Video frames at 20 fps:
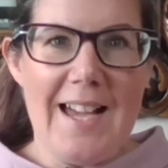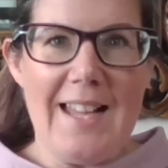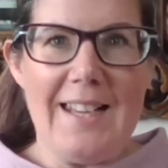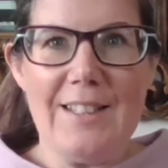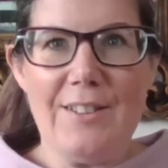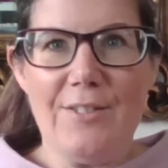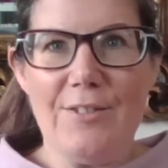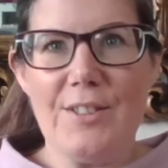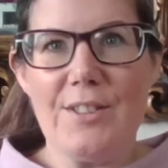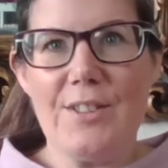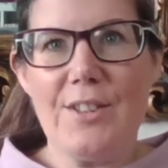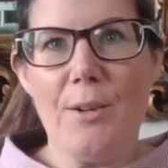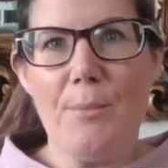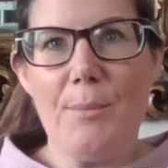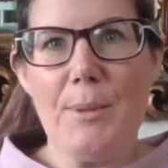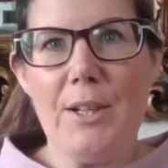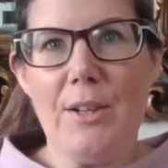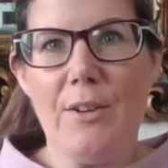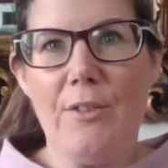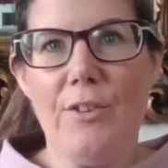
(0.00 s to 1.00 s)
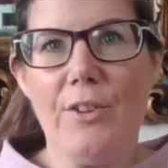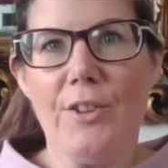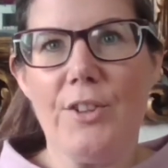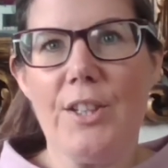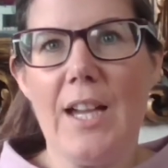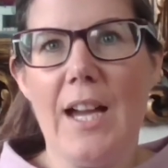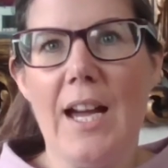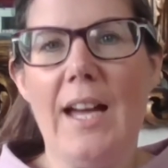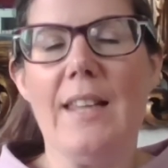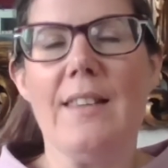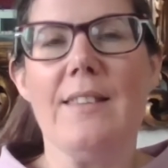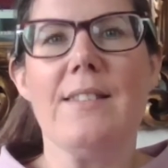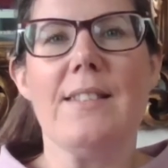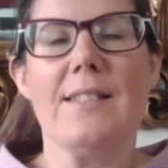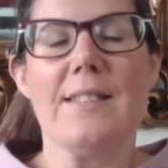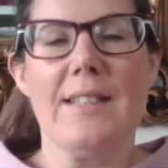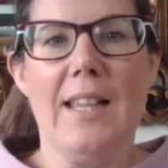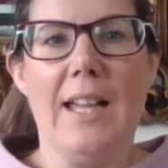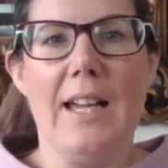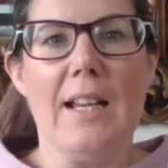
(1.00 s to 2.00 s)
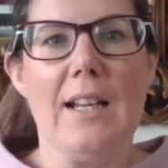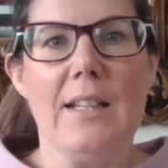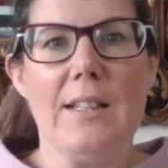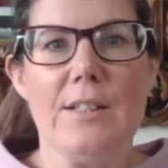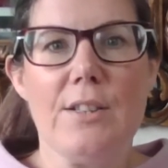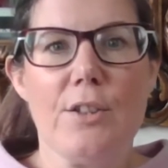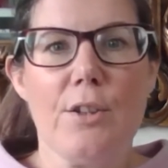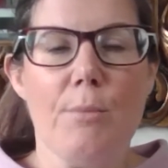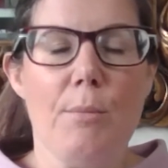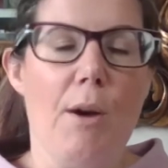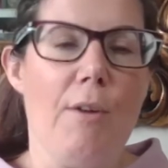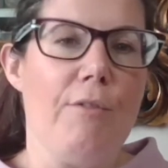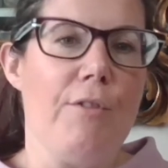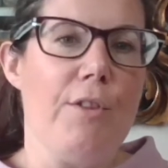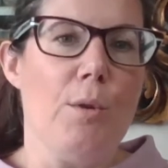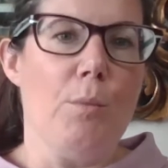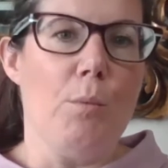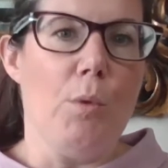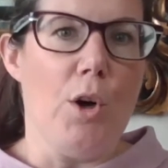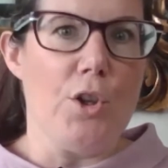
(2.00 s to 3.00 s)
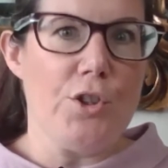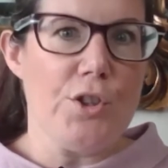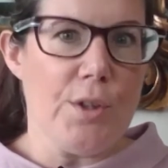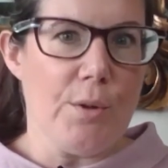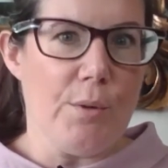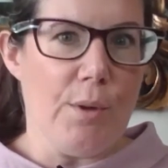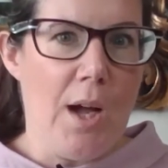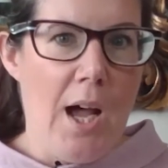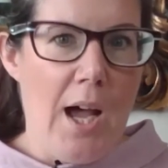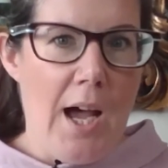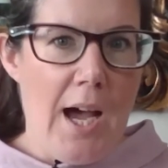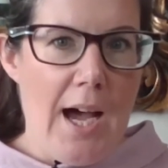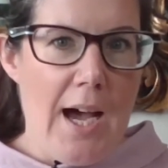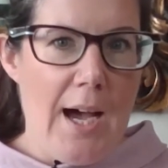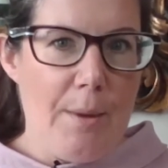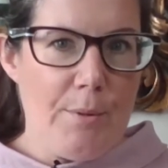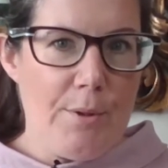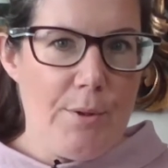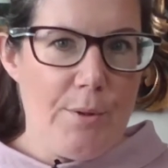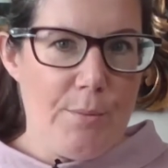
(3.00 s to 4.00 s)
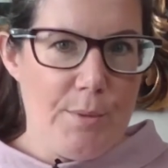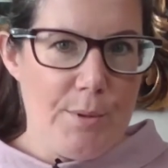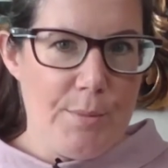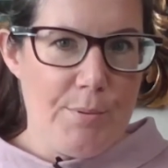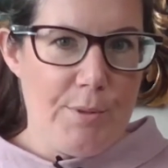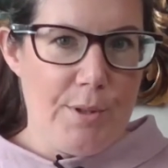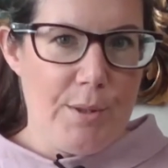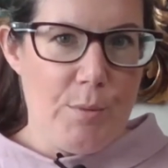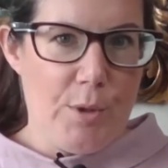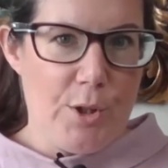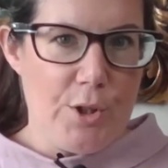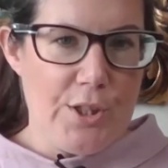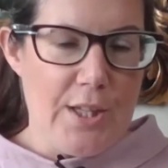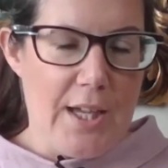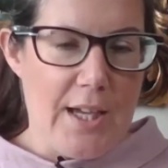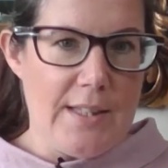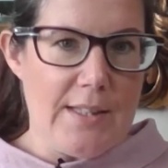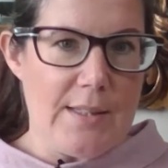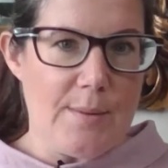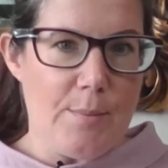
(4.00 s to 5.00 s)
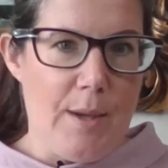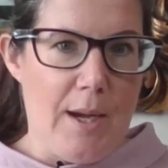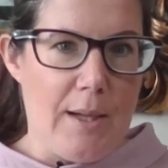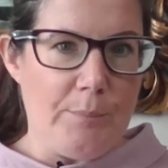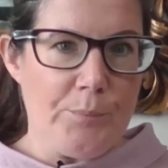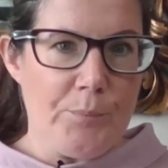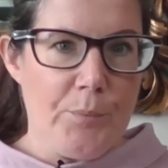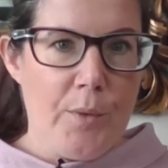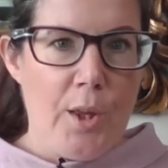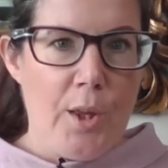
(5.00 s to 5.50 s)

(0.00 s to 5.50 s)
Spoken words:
and if it's coming off on your hands, it's likely to come off in the wash. So I would always pre-wash that as well.